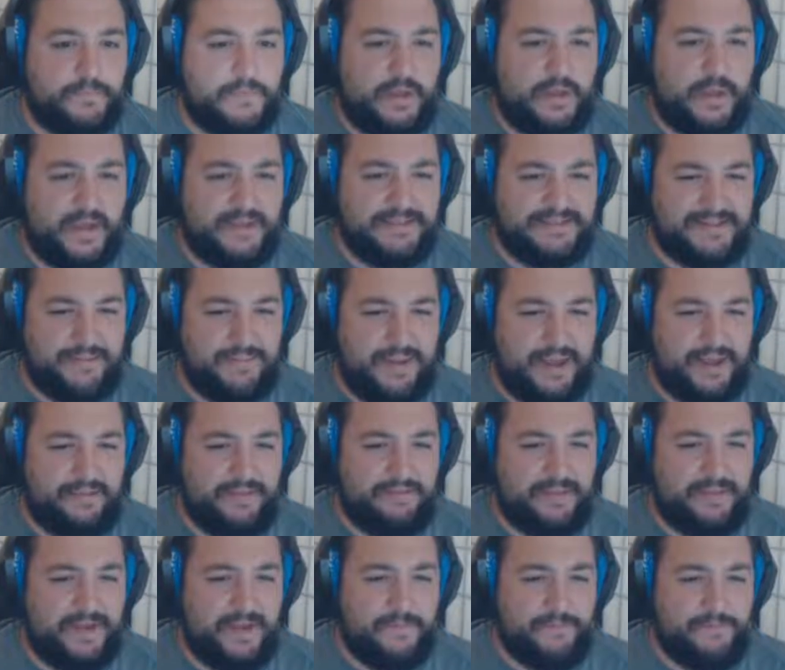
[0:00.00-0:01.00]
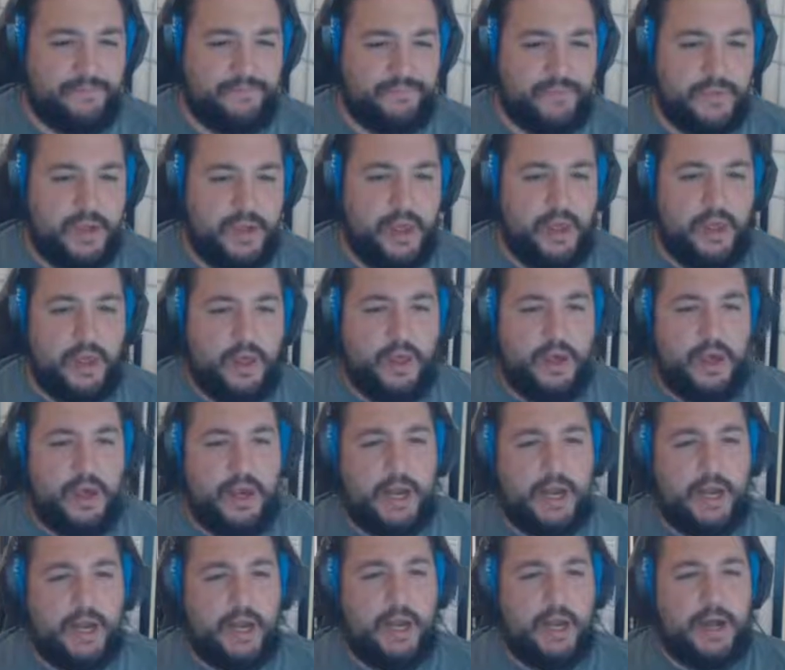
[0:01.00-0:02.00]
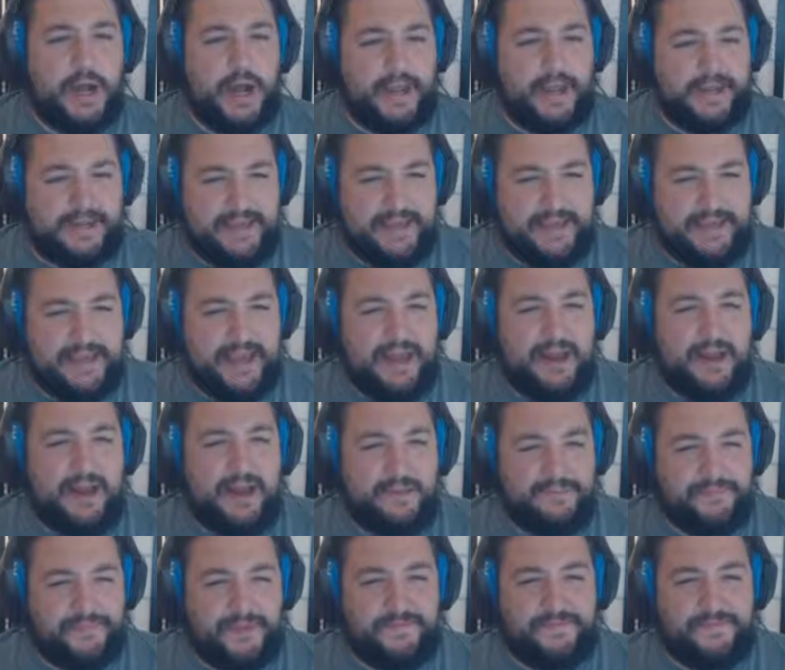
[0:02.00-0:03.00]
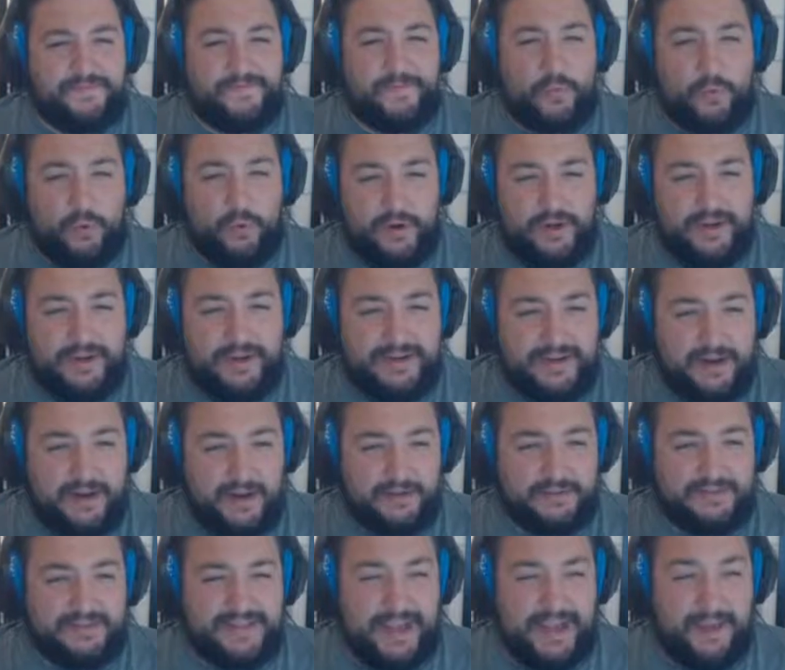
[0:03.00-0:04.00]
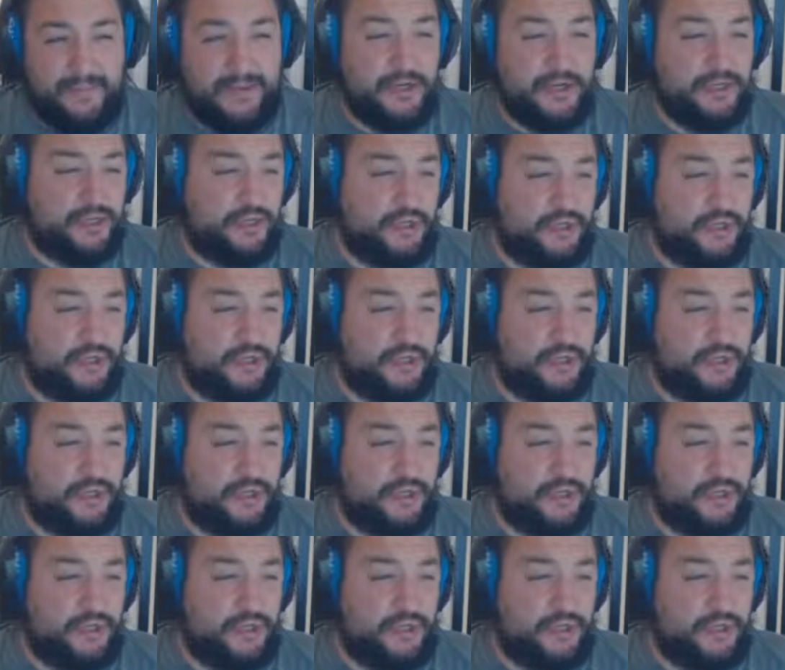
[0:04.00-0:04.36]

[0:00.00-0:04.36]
Is the main thing. I can get it up to 40 damage.